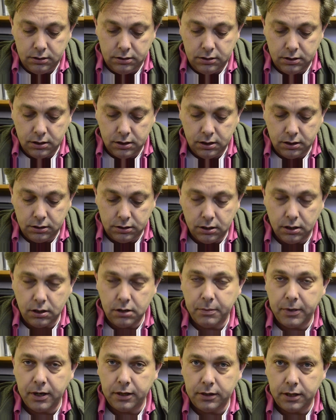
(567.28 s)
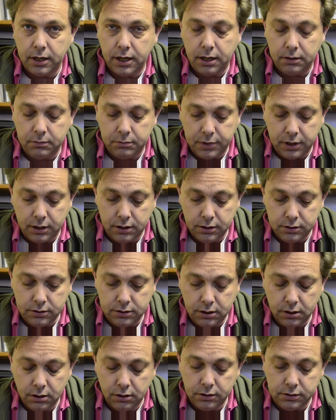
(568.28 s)
to talk about that, because
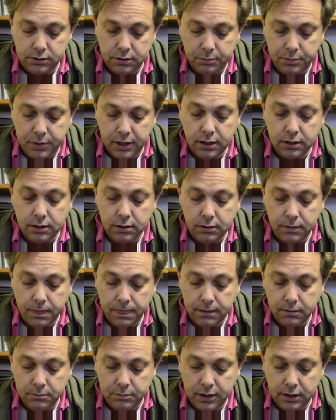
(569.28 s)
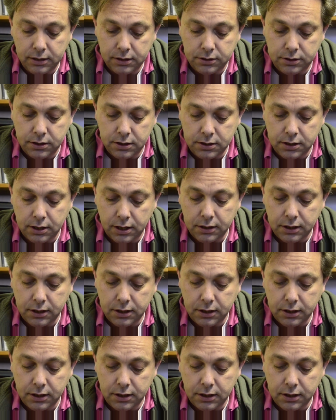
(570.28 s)
you know it's a big decision.